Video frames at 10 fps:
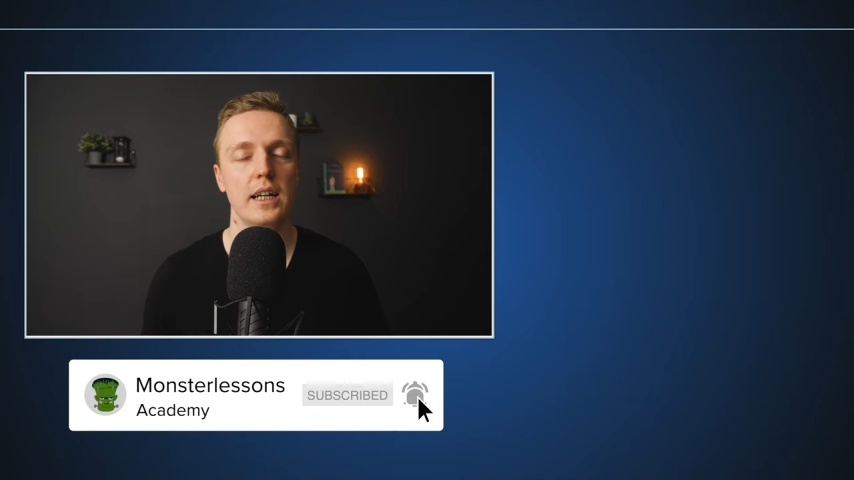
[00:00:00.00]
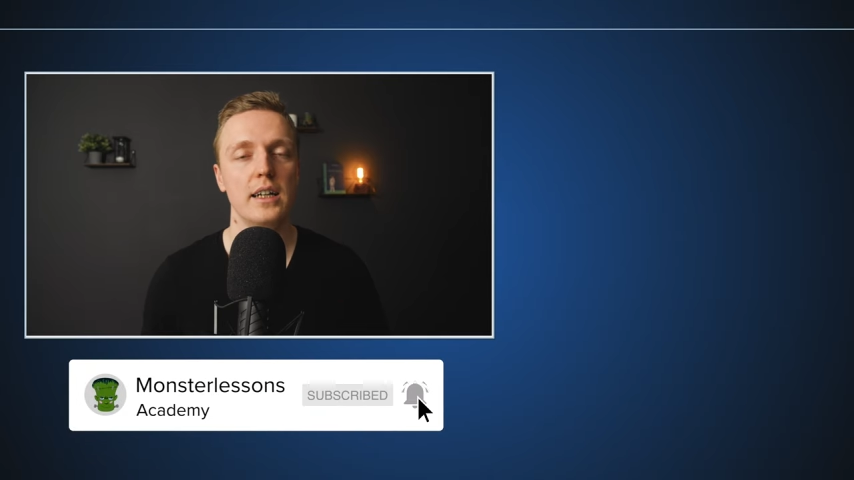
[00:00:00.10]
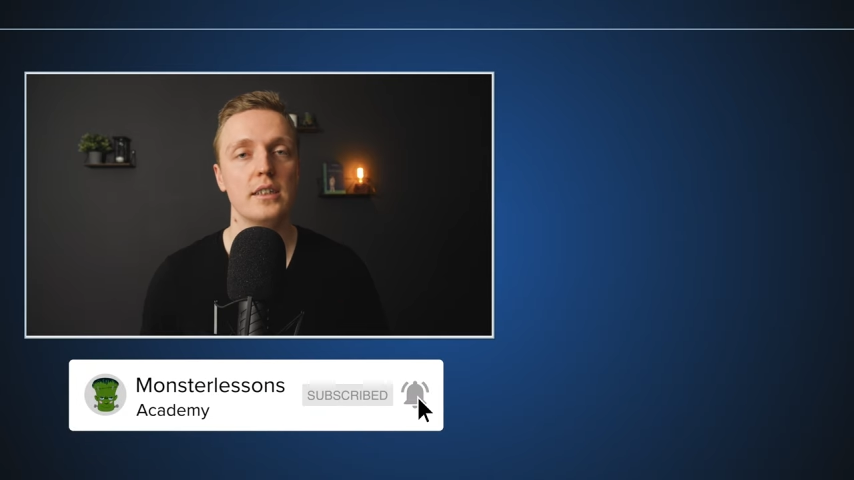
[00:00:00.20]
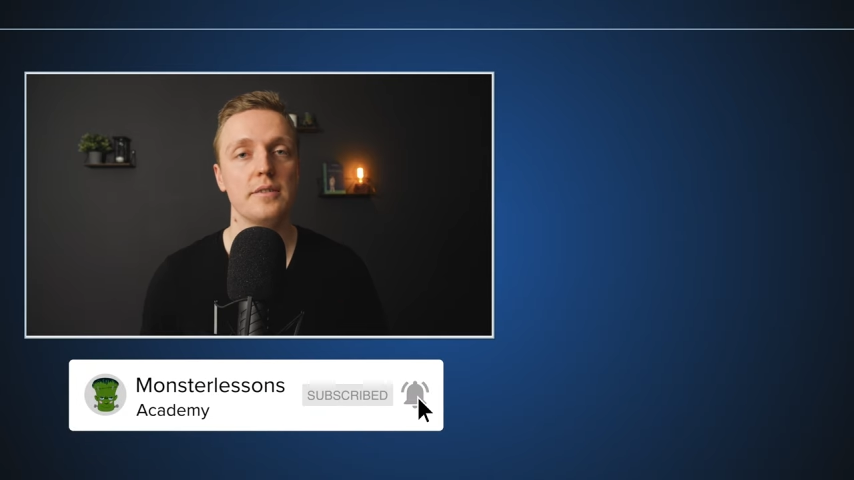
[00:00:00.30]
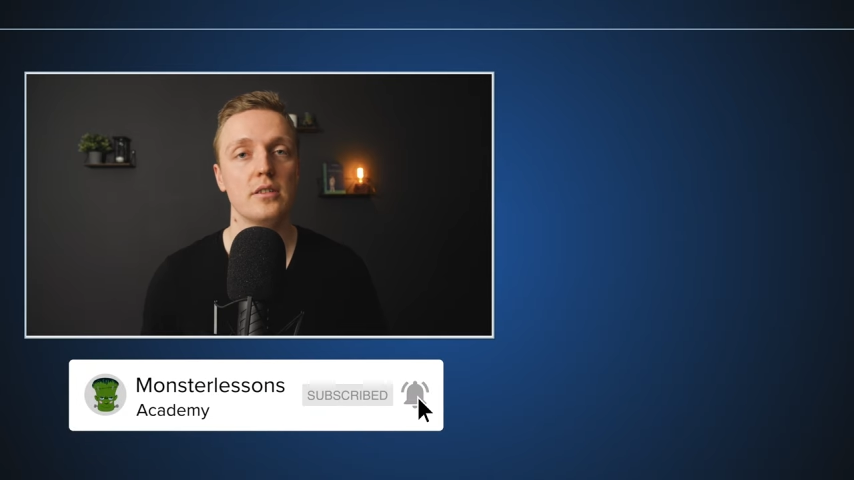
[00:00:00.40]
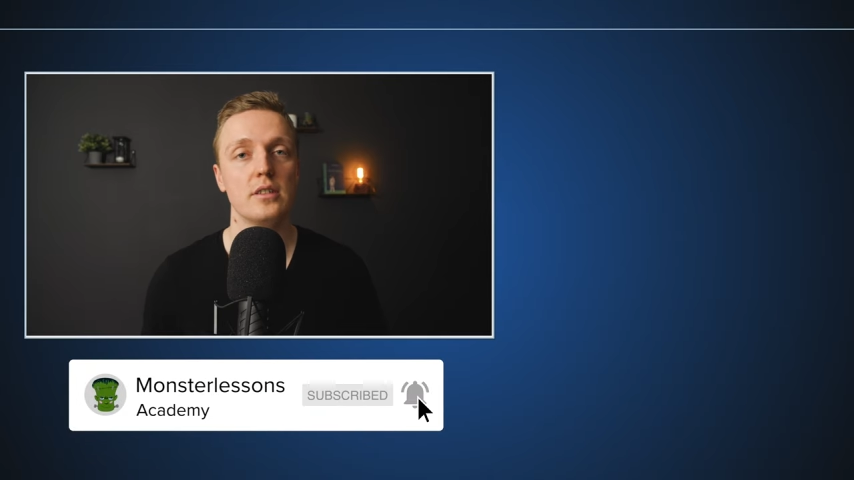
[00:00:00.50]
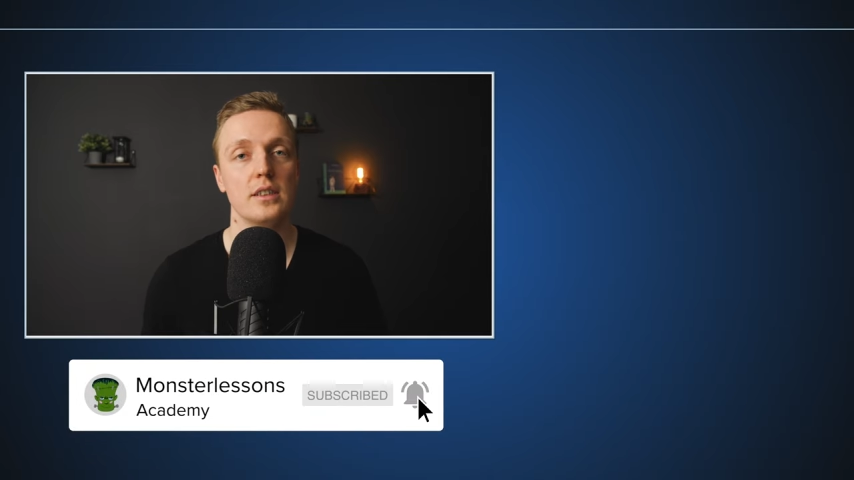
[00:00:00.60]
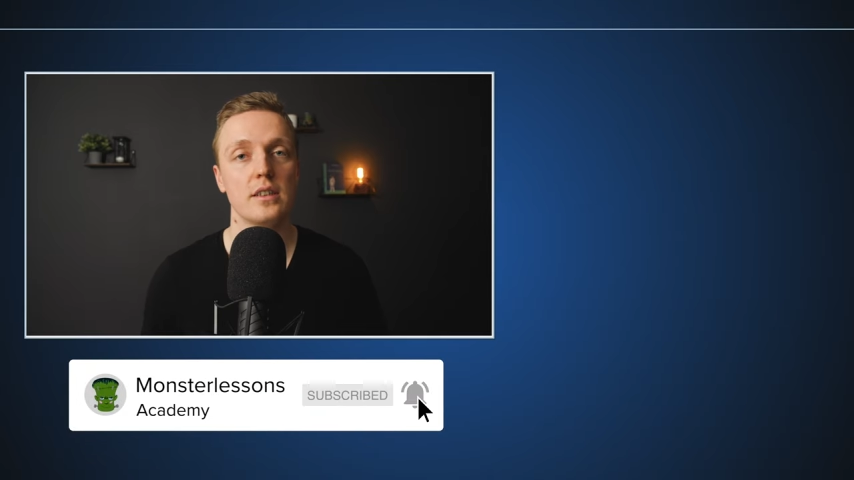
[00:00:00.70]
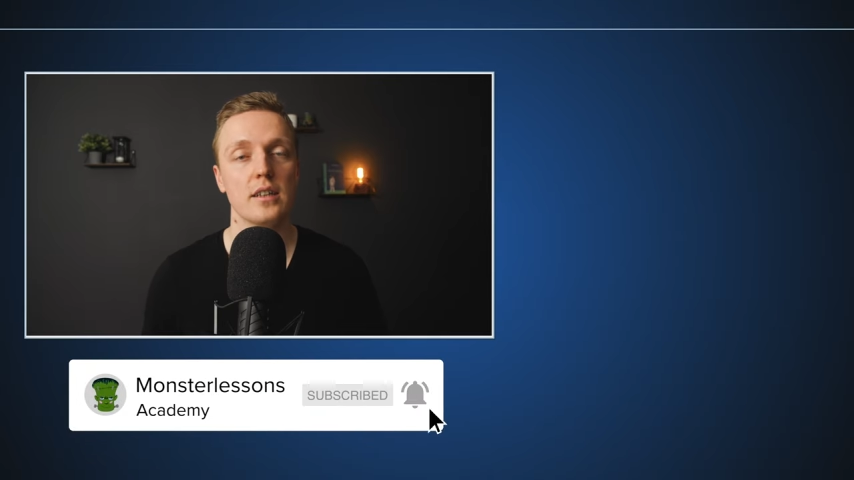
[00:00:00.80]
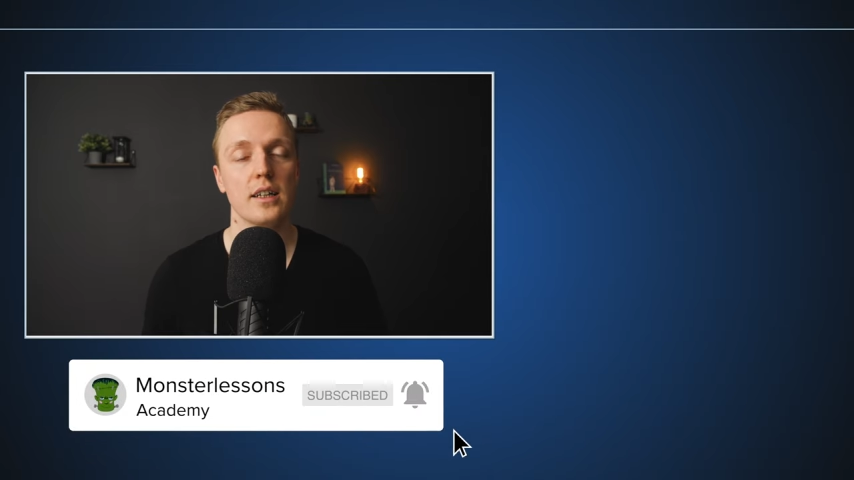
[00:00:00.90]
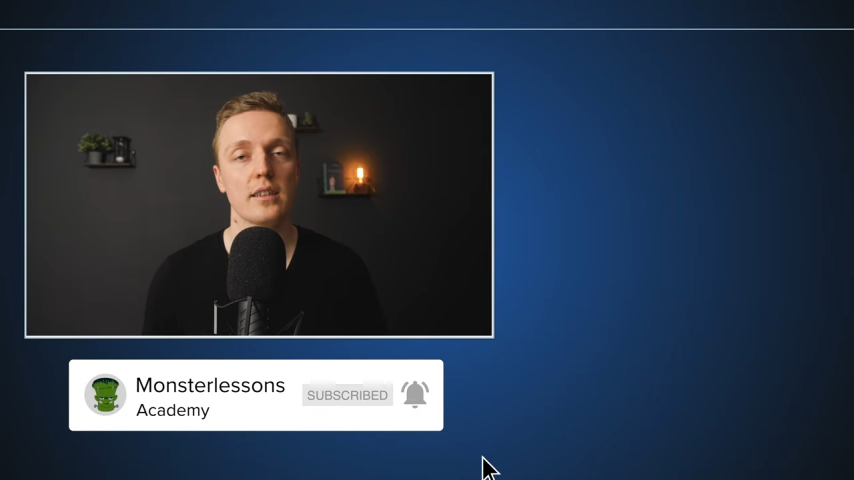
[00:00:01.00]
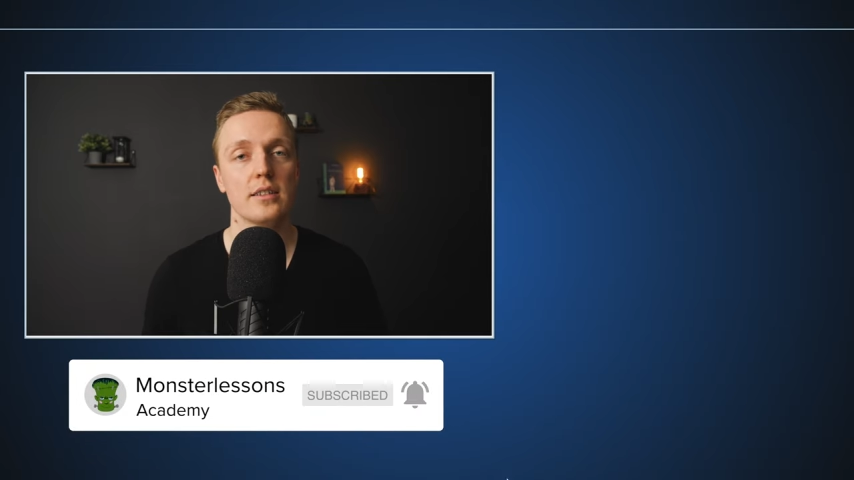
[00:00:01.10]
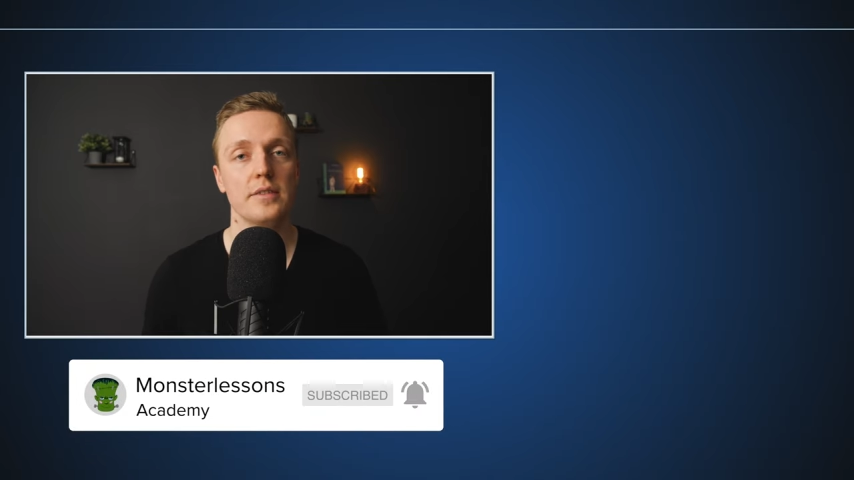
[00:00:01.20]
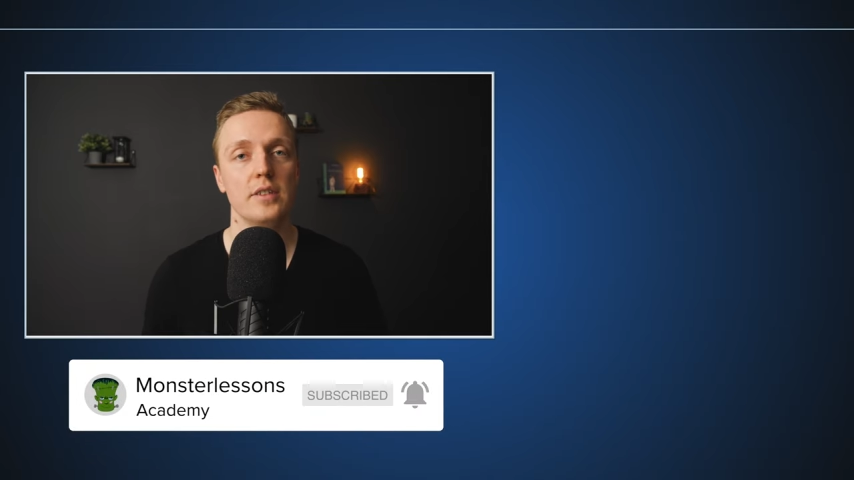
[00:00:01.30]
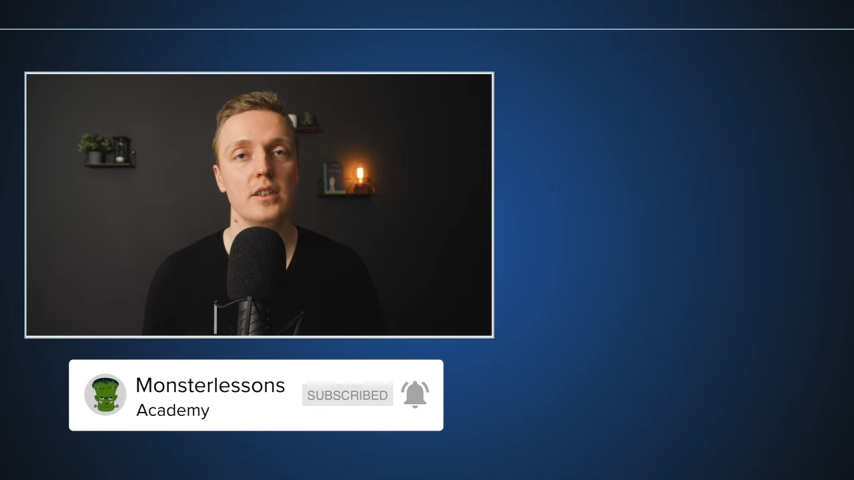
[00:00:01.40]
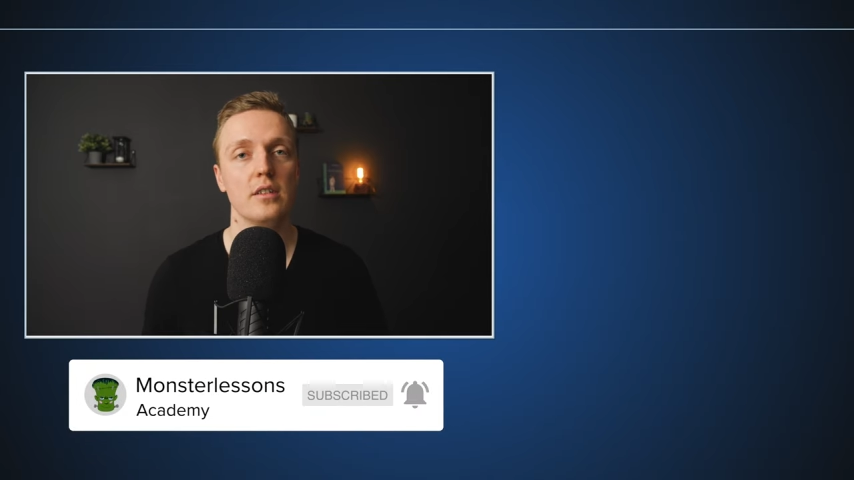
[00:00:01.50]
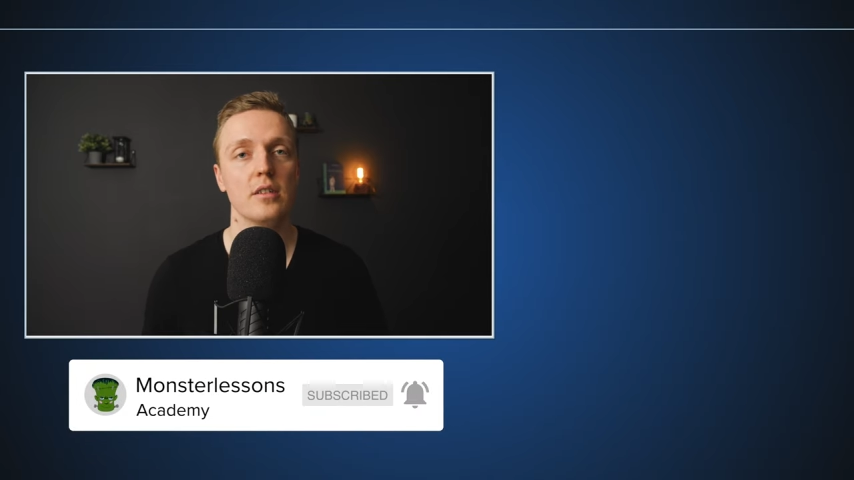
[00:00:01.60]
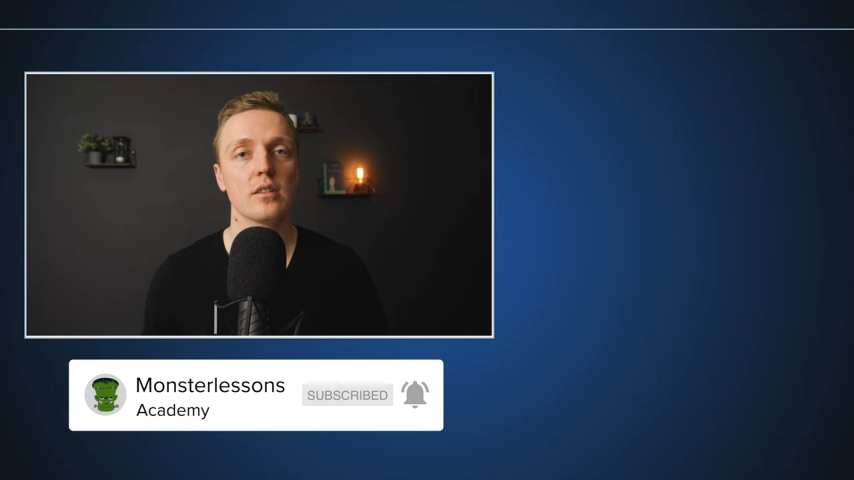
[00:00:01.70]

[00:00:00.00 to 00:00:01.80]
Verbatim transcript: And if you didn't like this video,